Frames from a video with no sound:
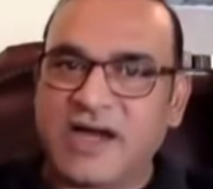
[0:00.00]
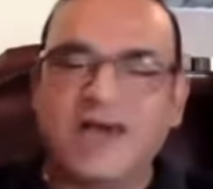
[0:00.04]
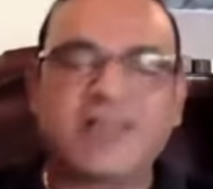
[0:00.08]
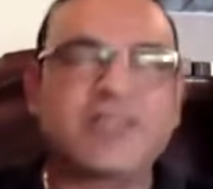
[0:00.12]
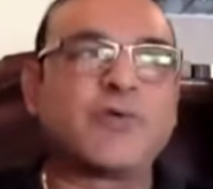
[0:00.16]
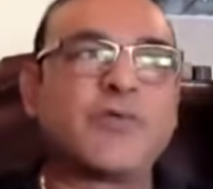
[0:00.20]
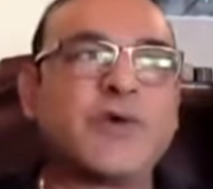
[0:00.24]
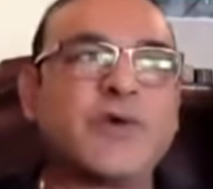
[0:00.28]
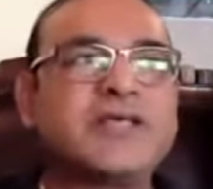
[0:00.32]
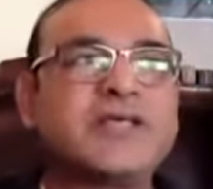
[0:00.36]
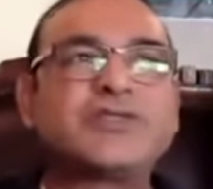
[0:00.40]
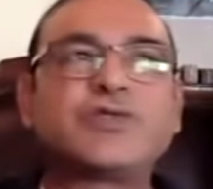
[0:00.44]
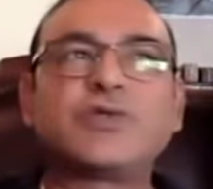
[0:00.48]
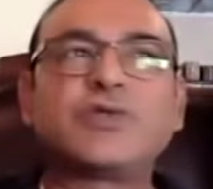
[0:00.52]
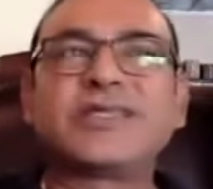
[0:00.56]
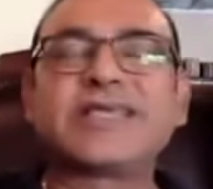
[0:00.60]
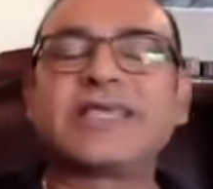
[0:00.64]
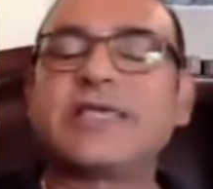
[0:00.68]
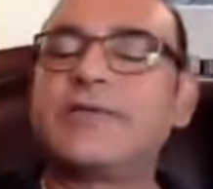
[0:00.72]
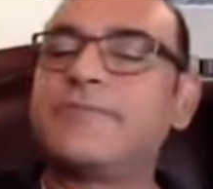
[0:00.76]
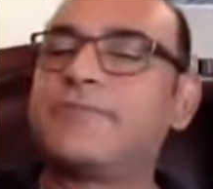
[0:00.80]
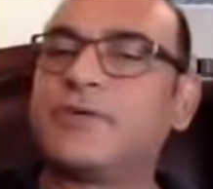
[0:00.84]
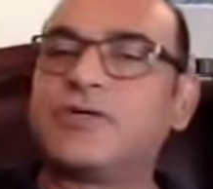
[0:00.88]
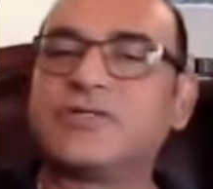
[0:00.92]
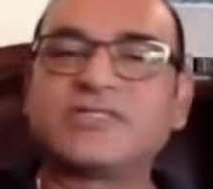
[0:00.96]
Otherwise, you'll
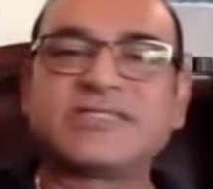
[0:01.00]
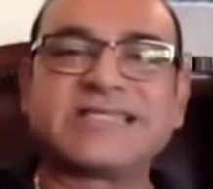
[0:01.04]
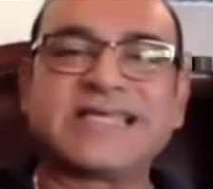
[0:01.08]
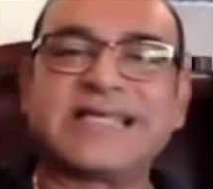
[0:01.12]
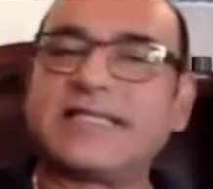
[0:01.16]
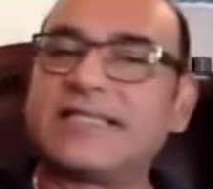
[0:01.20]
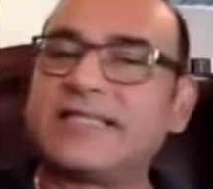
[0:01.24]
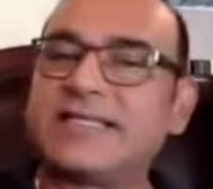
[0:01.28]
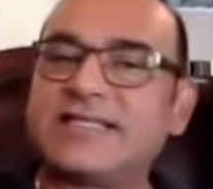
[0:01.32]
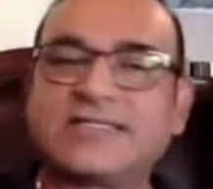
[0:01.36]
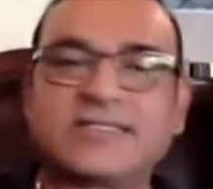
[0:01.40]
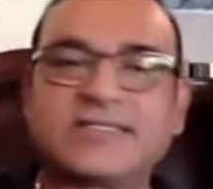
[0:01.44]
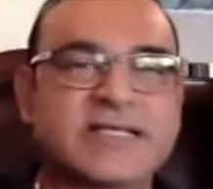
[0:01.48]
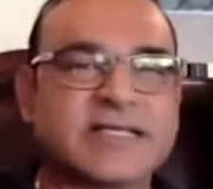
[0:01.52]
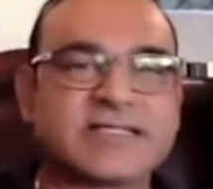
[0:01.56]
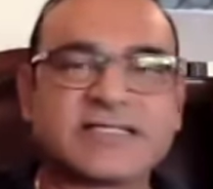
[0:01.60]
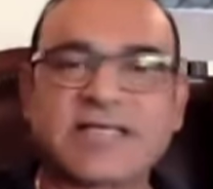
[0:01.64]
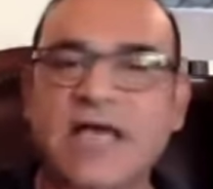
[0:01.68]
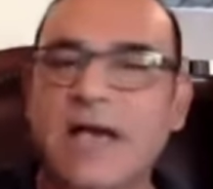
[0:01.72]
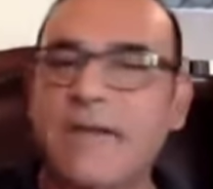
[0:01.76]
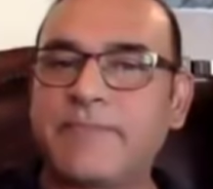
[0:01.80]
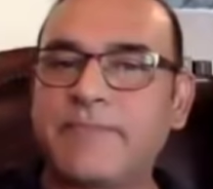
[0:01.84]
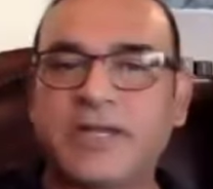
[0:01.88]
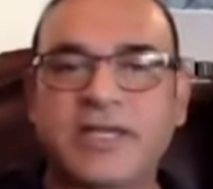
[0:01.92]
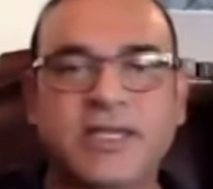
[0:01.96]
keep on seeing these things
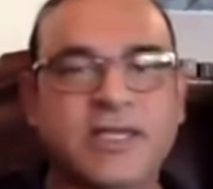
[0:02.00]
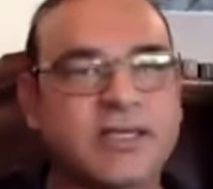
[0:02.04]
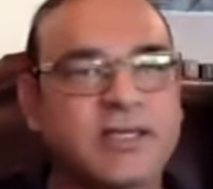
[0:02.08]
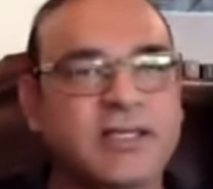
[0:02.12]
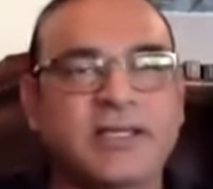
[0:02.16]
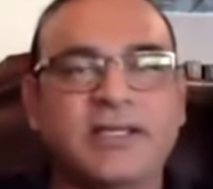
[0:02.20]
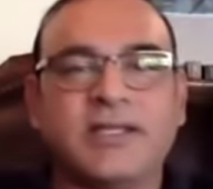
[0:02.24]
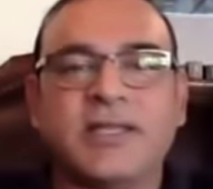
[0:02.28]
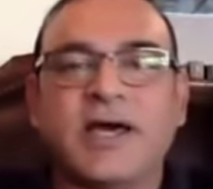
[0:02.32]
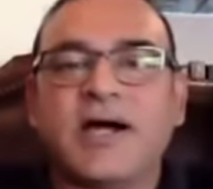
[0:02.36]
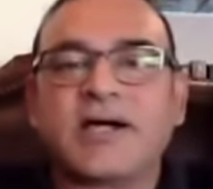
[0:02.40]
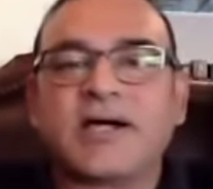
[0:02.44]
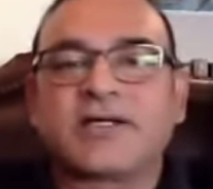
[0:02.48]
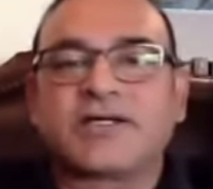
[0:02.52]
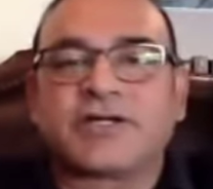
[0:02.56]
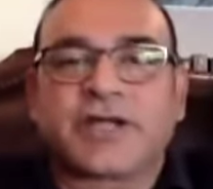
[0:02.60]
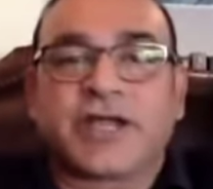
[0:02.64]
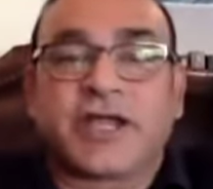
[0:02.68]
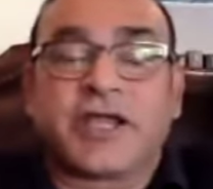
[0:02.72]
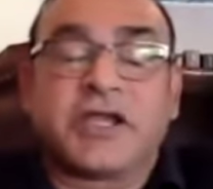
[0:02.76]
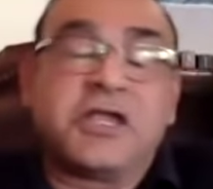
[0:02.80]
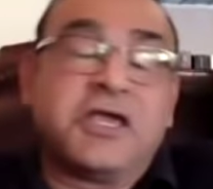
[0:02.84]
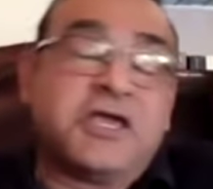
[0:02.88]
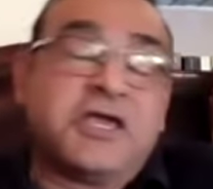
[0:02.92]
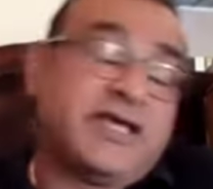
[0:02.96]
happening in our
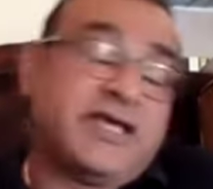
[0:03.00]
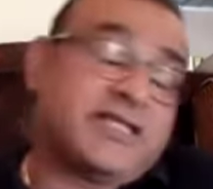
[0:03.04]
cricket.